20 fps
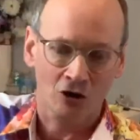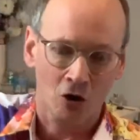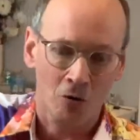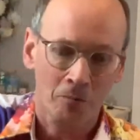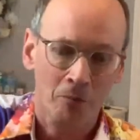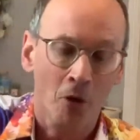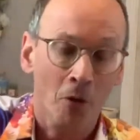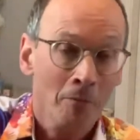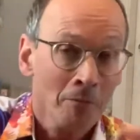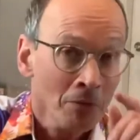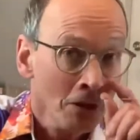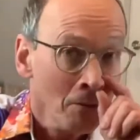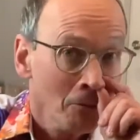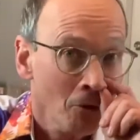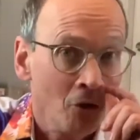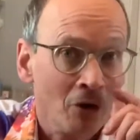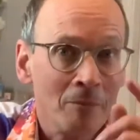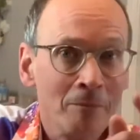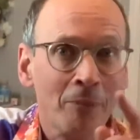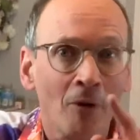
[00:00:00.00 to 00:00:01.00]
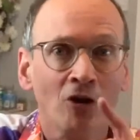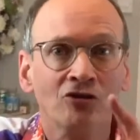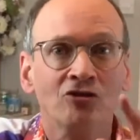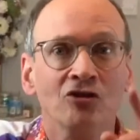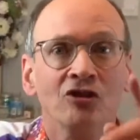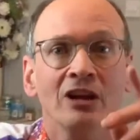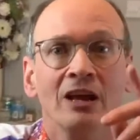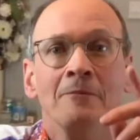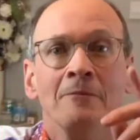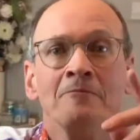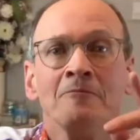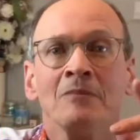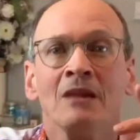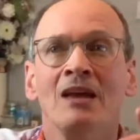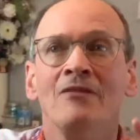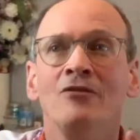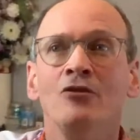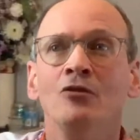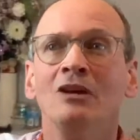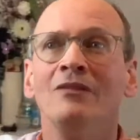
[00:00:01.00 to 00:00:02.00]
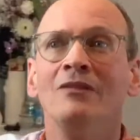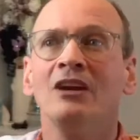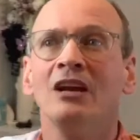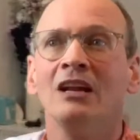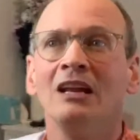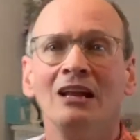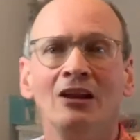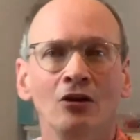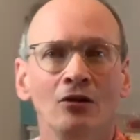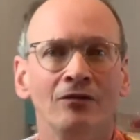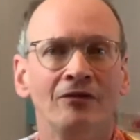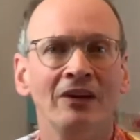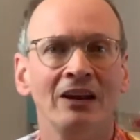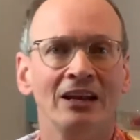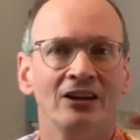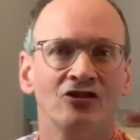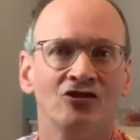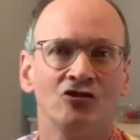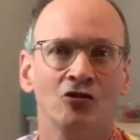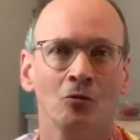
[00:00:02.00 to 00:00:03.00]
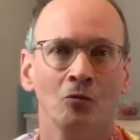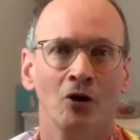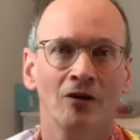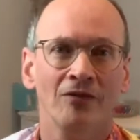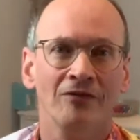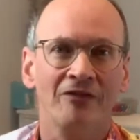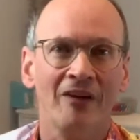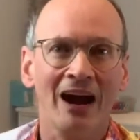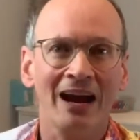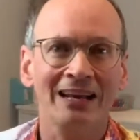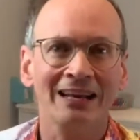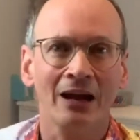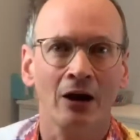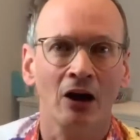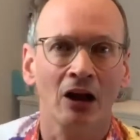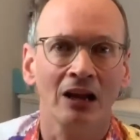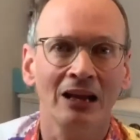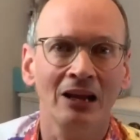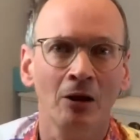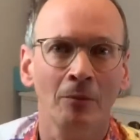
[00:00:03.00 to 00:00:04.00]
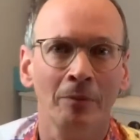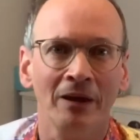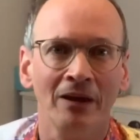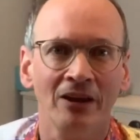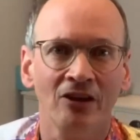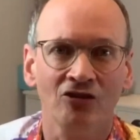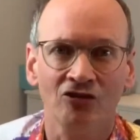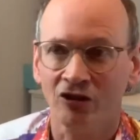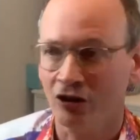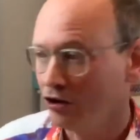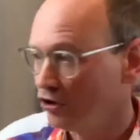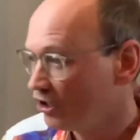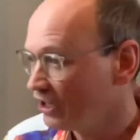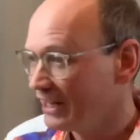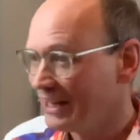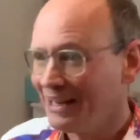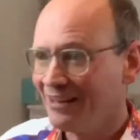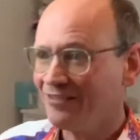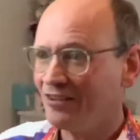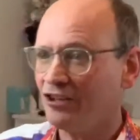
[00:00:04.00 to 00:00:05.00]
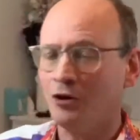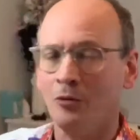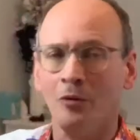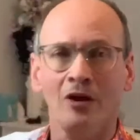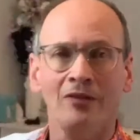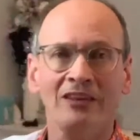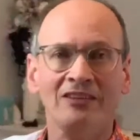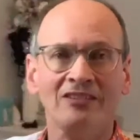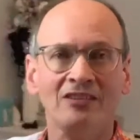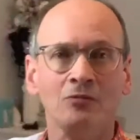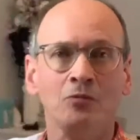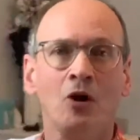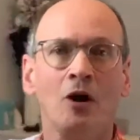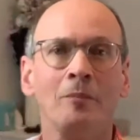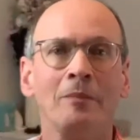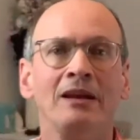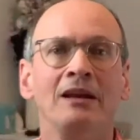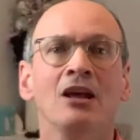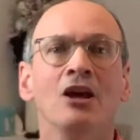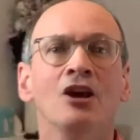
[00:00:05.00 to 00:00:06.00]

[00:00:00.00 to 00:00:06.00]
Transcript: But more importantly, if you live in a little village somewhere, find out a little bit of history. You can easily do it. This is what I mean.